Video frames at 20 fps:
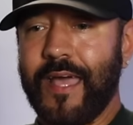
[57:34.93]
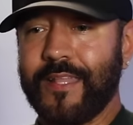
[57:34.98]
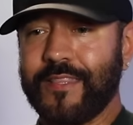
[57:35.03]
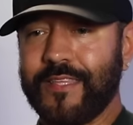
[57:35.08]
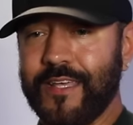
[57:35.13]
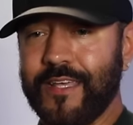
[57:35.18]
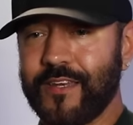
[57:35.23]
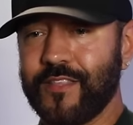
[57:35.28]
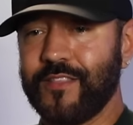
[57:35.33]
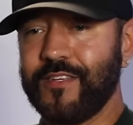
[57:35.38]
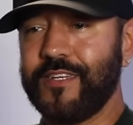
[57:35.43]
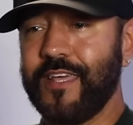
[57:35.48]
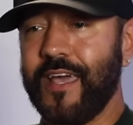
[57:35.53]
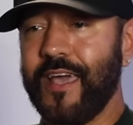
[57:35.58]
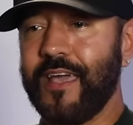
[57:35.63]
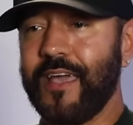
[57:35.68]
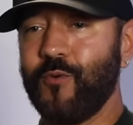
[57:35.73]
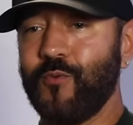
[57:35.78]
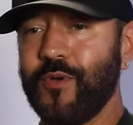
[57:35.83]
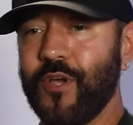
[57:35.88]
at the end of the
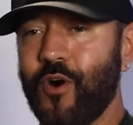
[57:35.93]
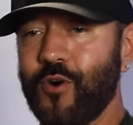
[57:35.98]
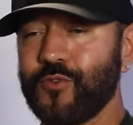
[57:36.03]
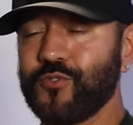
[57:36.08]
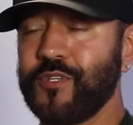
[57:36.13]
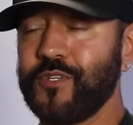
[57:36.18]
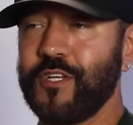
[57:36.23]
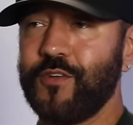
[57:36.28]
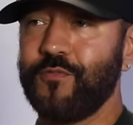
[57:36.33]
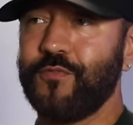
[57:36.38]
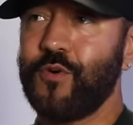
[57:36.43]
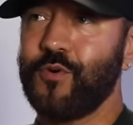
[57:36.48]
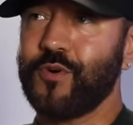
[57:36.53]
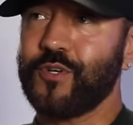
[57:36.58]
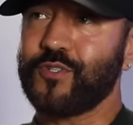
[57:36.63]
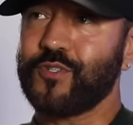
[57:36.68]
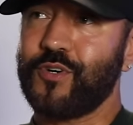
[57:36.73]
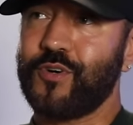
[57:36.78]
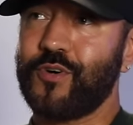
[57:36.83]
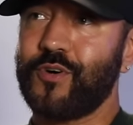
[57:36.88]
day, we also need to
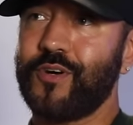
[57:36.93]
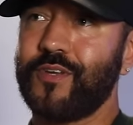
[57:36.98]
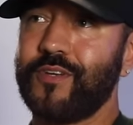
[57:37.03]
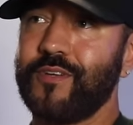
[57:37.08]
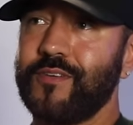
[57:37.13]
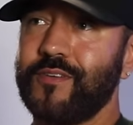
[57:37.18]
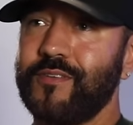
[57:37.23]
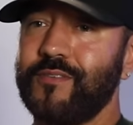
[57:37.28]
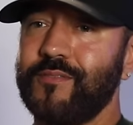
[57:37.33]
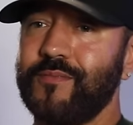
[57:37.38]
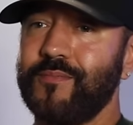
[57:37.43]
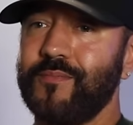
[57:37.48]
focus on